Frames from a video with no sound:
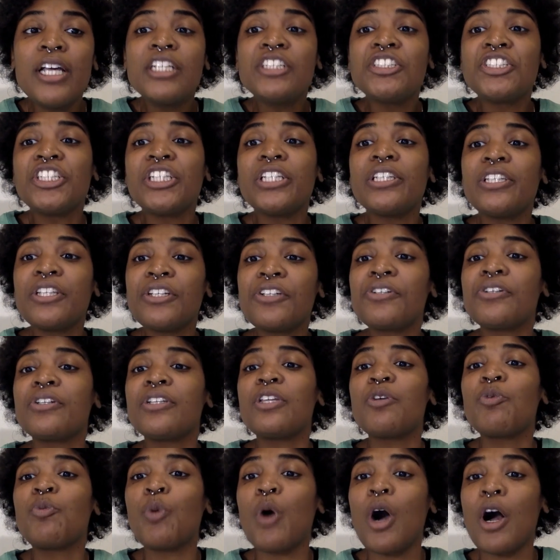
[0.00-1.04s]
She
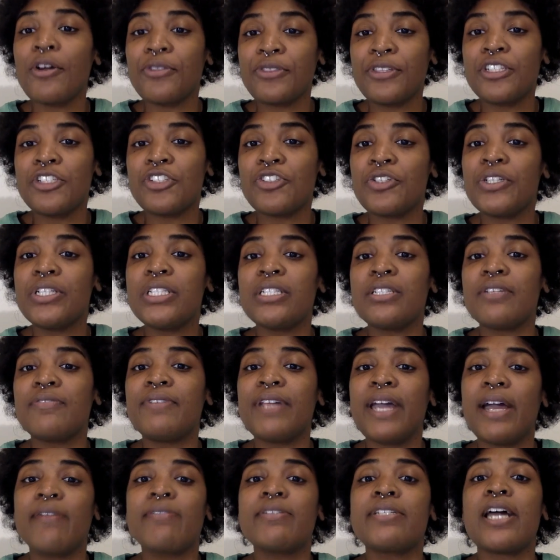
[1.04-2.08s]
literally walked the streets of
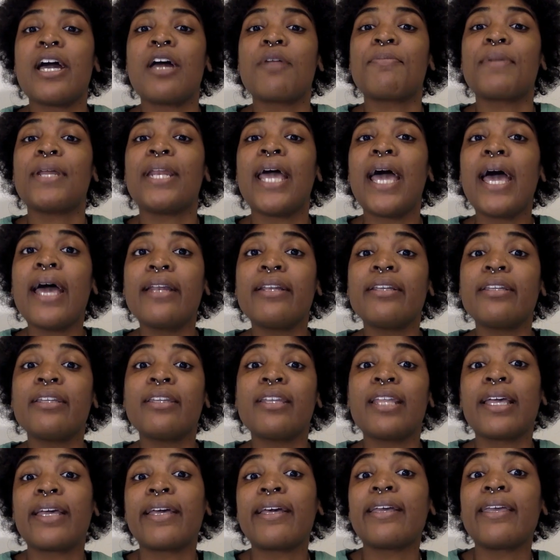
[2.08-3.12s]
downtown Manhattan
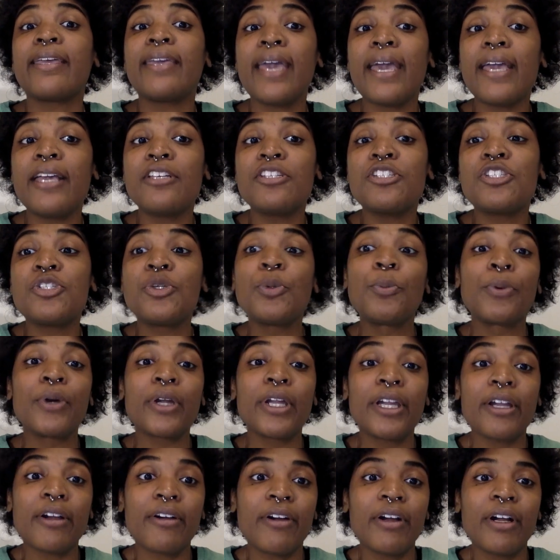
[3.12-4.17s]
like a gay
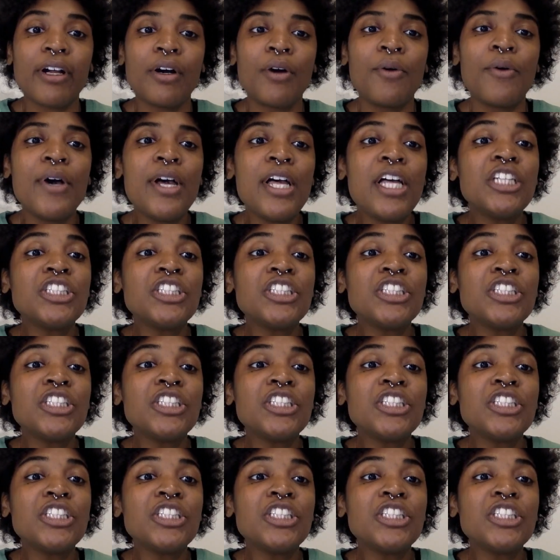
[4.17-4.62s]
superhero.